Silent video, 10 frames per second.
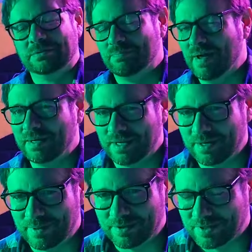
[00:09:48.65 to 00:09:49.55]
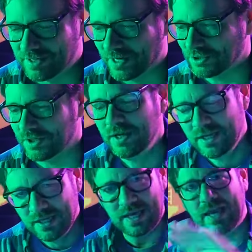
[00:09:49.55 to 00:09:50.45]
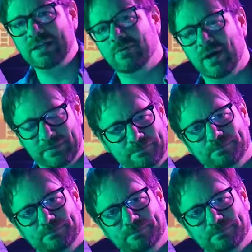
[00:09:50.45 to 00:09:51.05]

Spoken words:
making a better connection. Anyway,